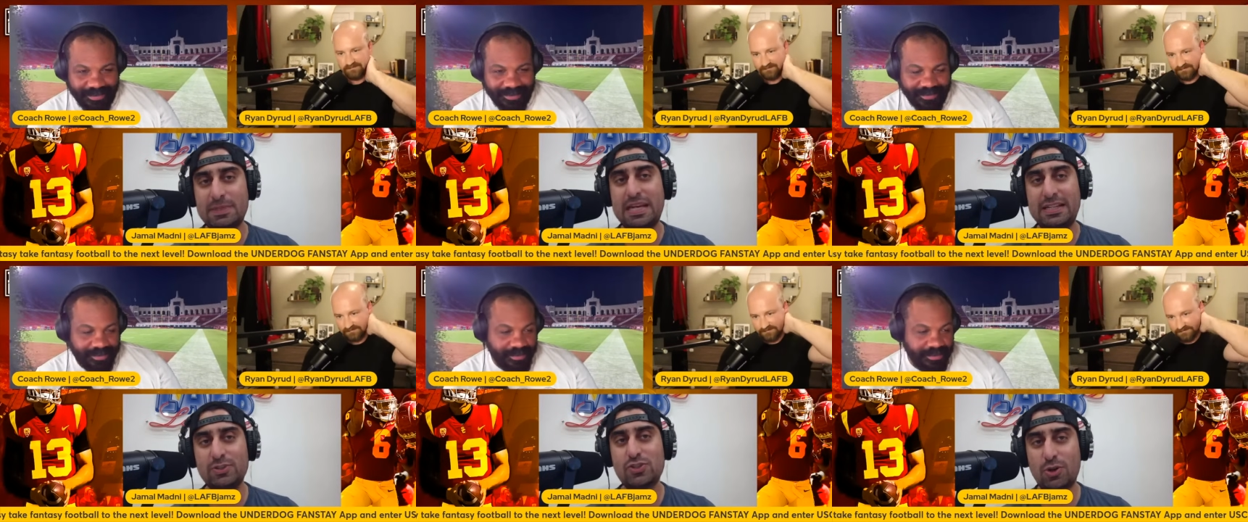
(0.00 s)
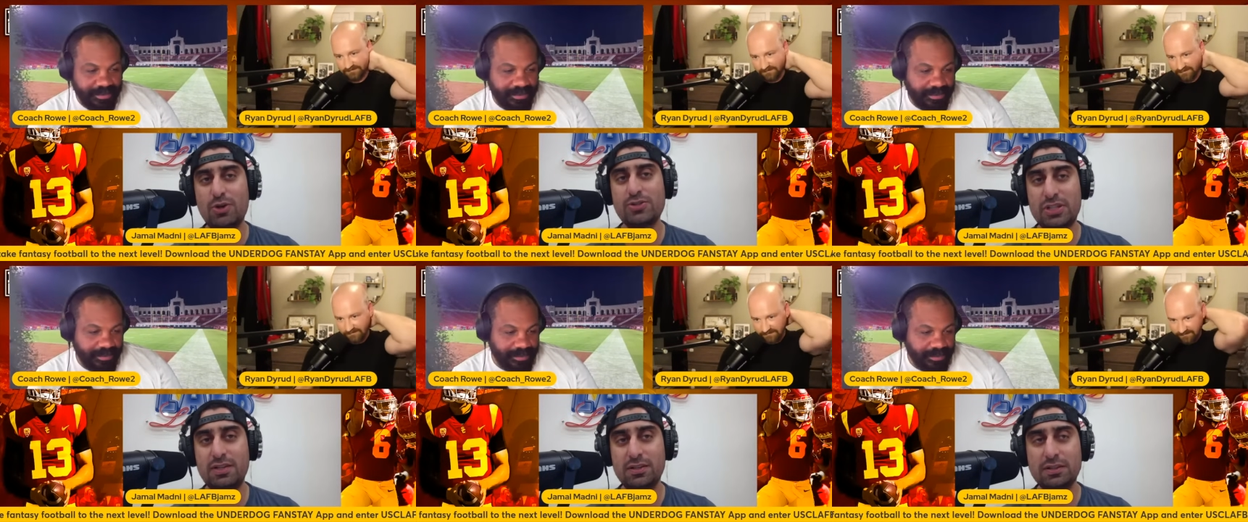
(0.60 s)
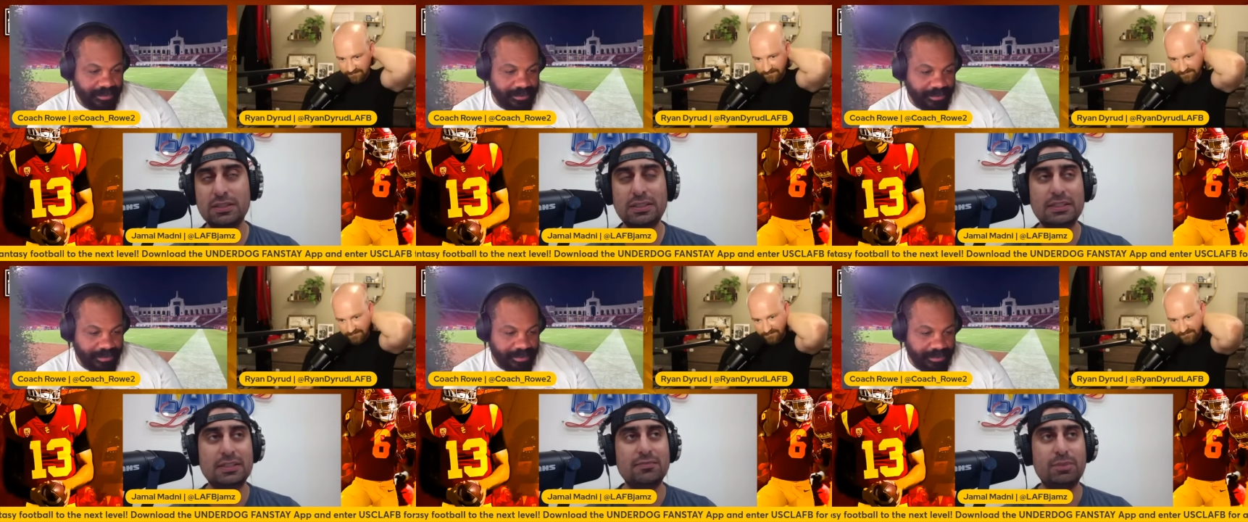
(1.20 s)
Speaker 1: getting stars here
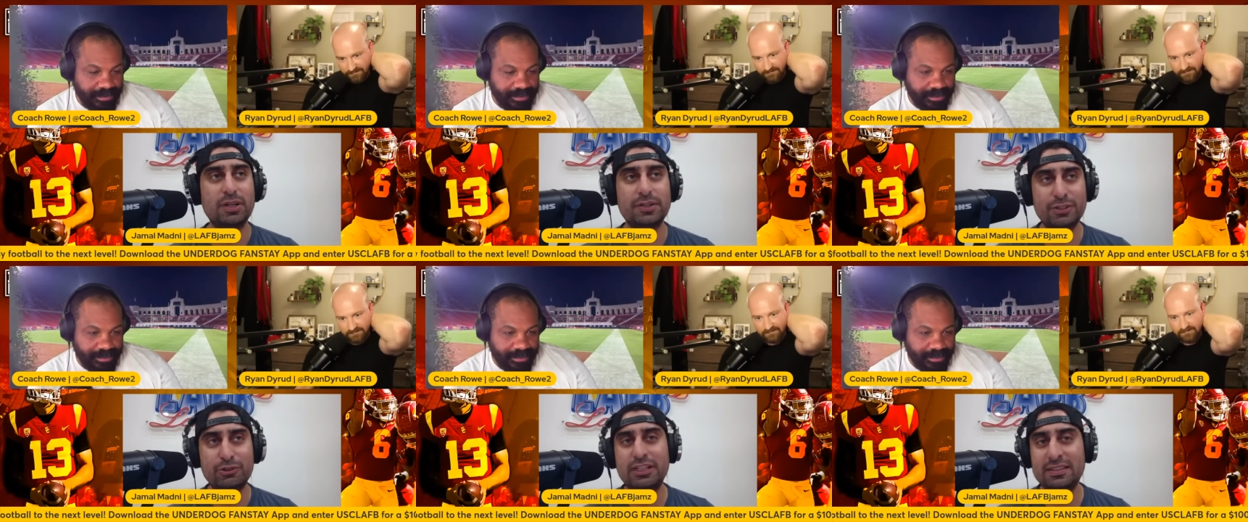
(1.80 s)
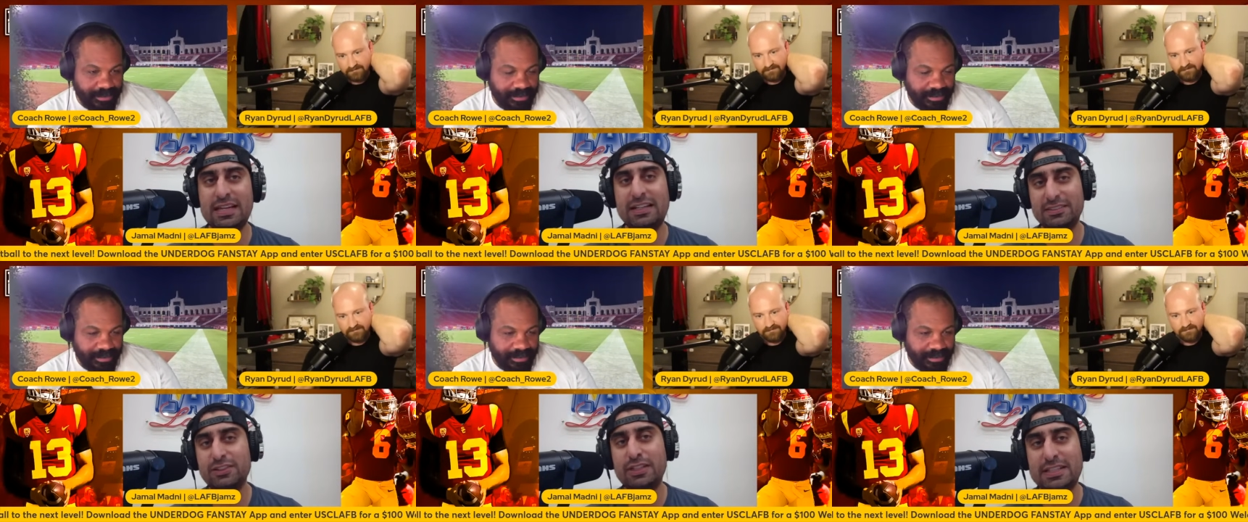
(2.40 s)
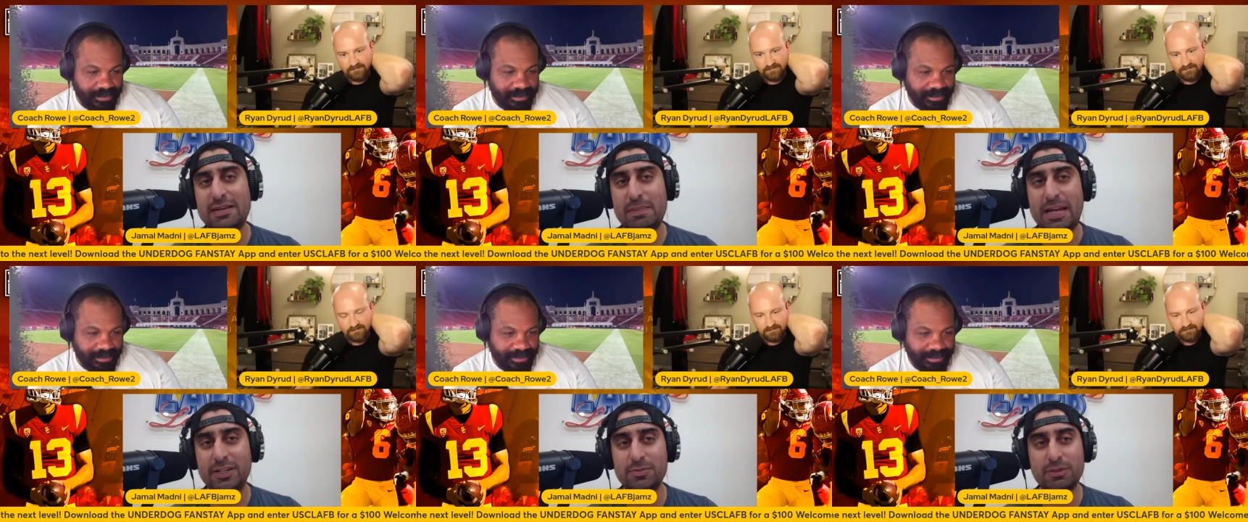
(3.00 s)
but you need that you need that
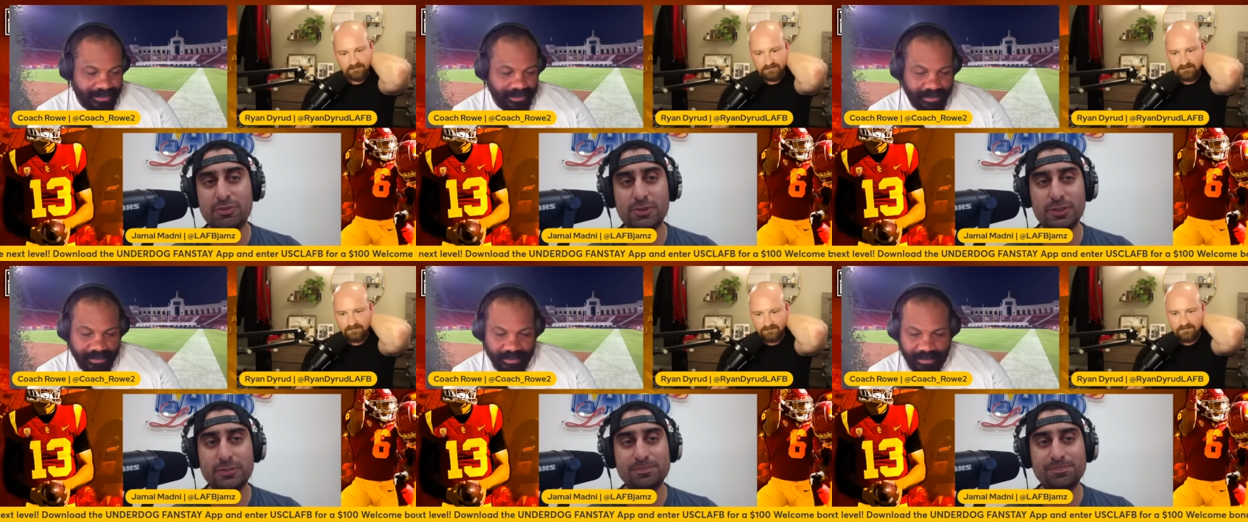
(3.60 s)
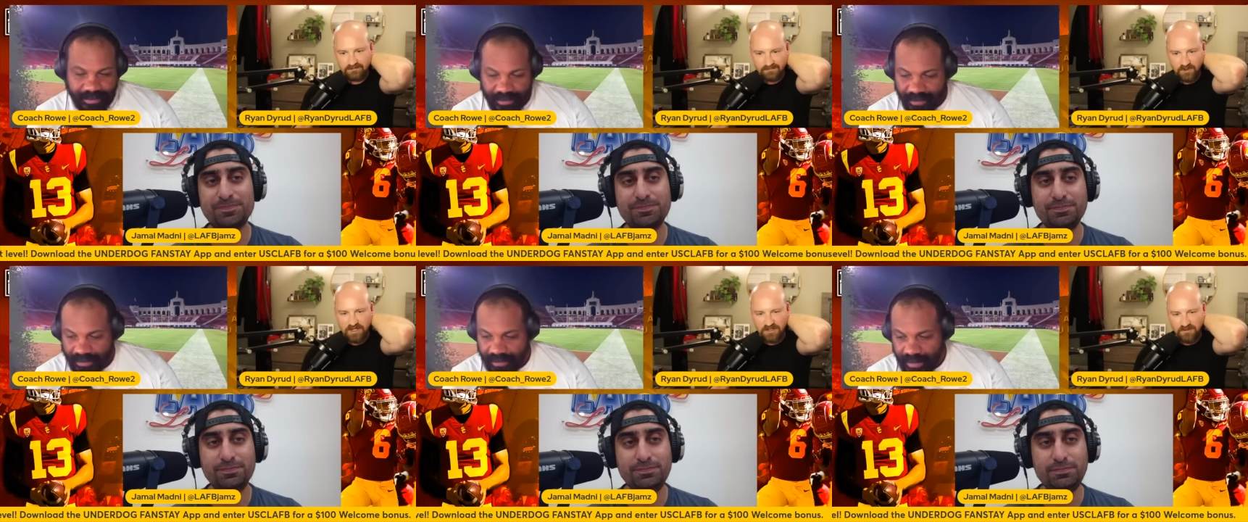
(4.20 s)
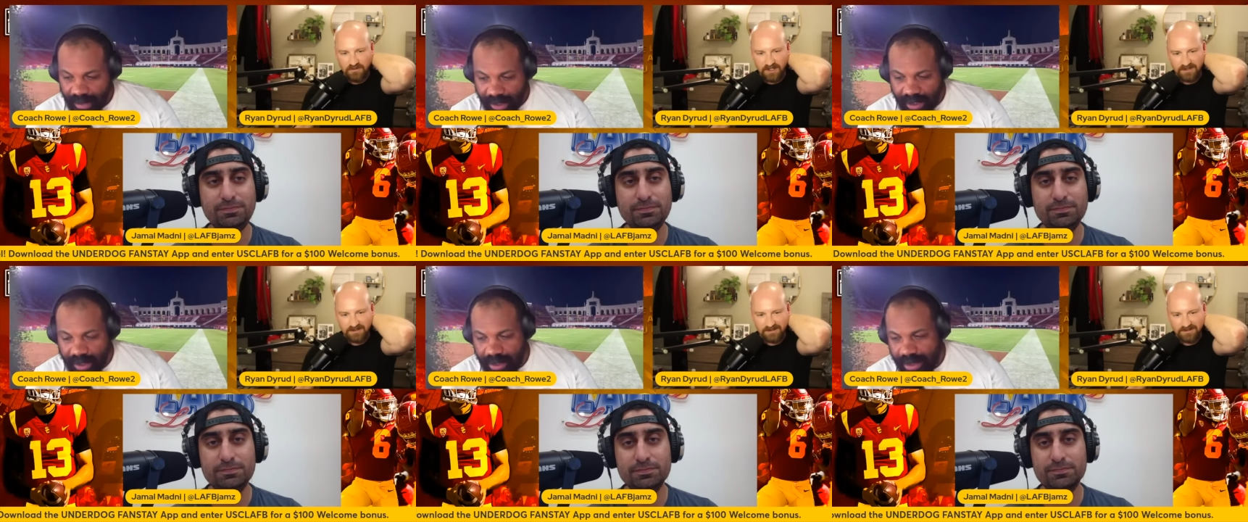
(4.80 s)
management for sure
Speaker 2: so here's a
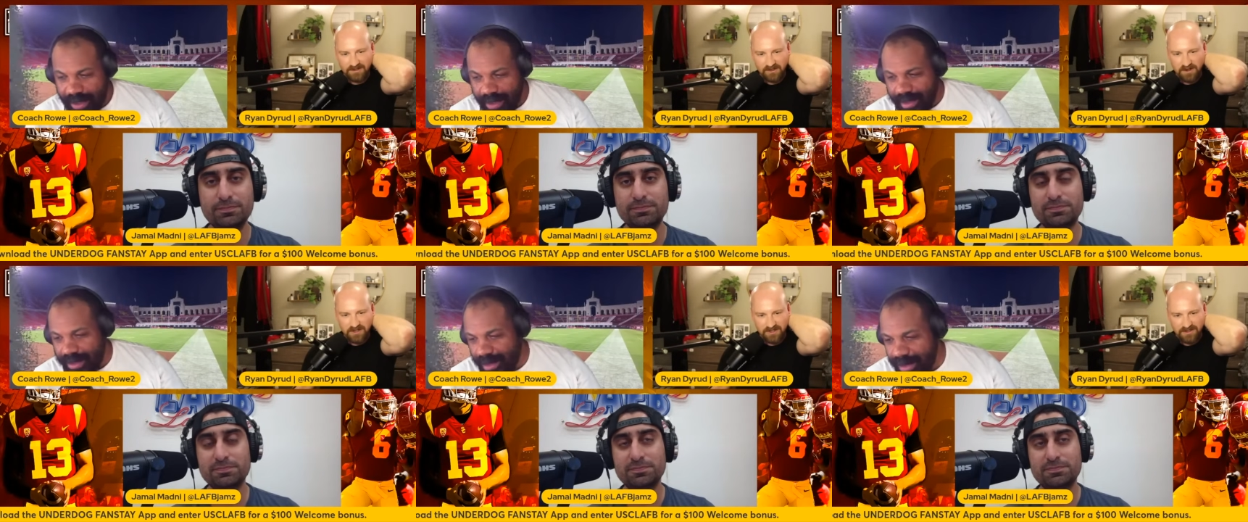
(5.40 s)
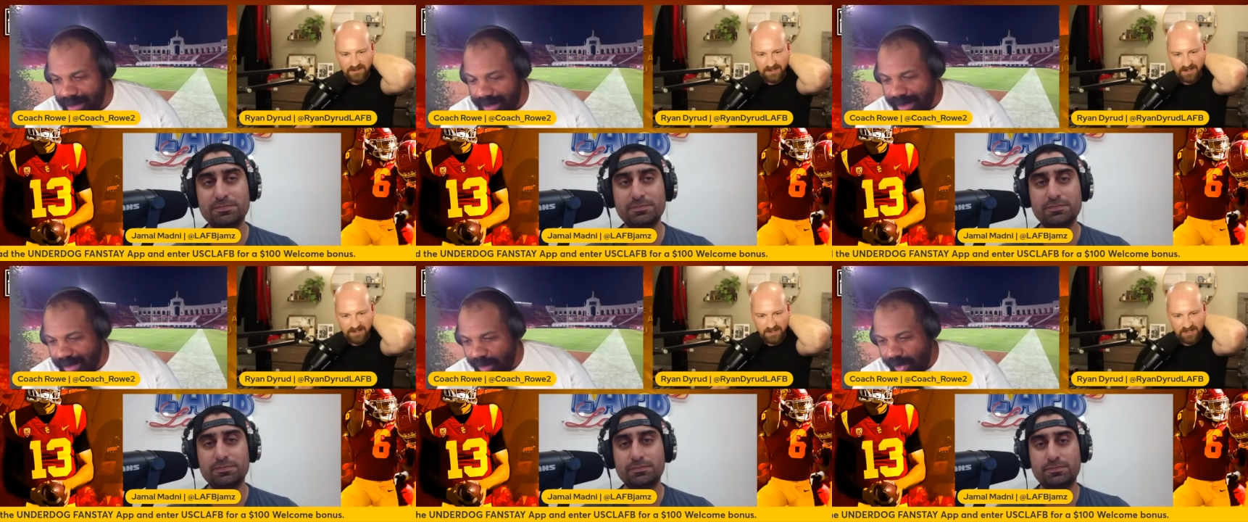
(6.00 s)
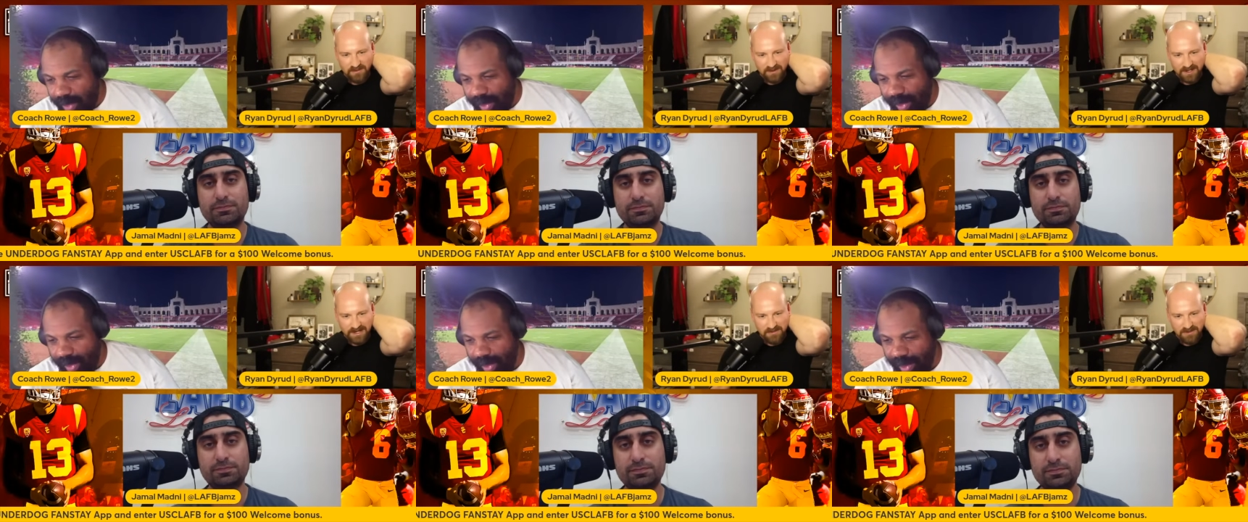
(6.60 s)
fun question sorry to cut you off again
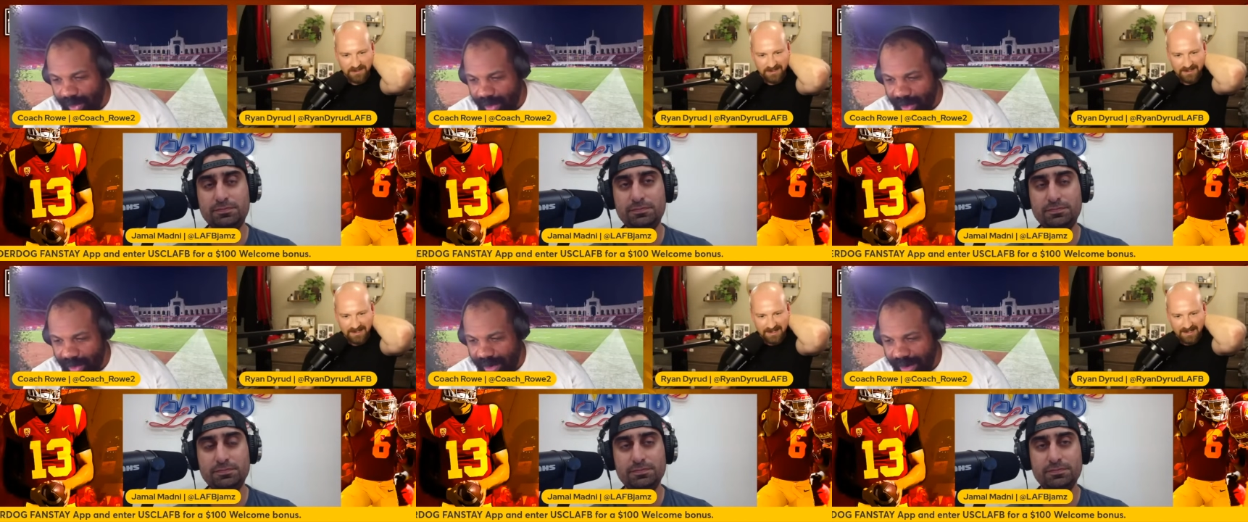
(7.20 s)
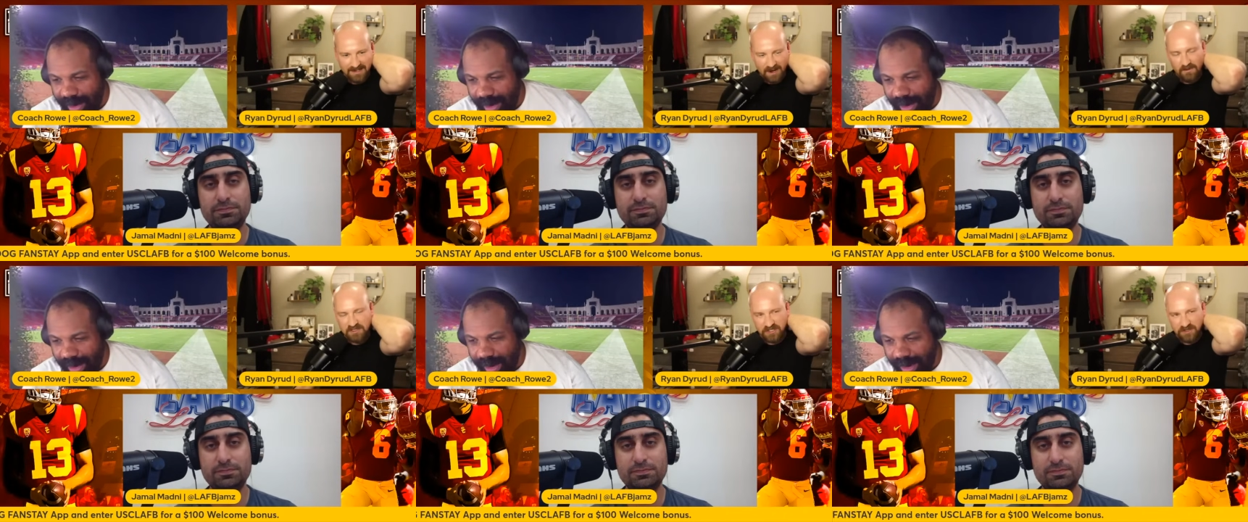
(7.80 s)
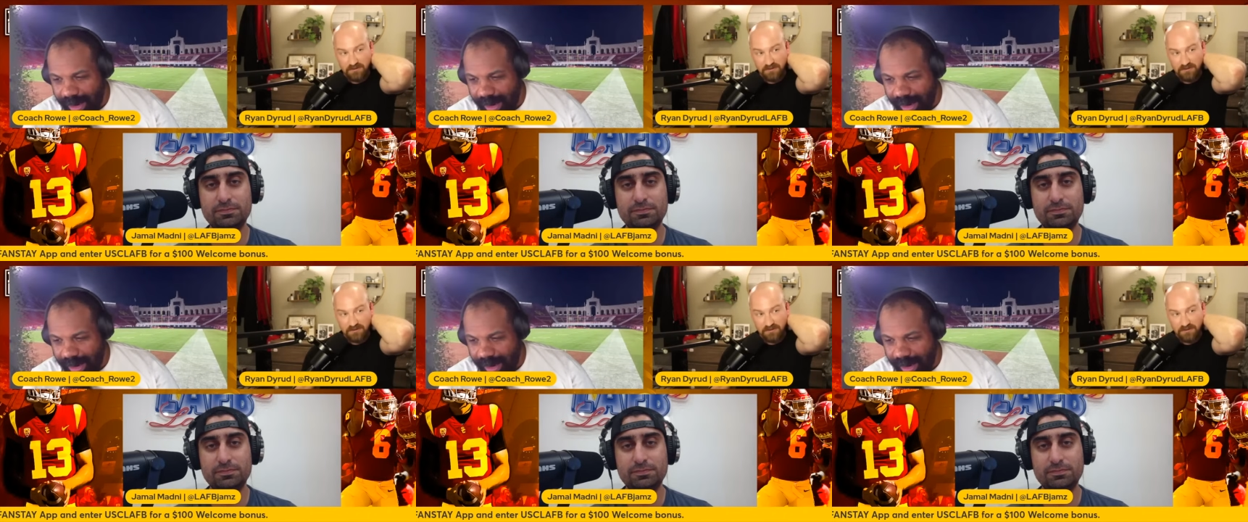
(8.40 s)
al but obviously there's a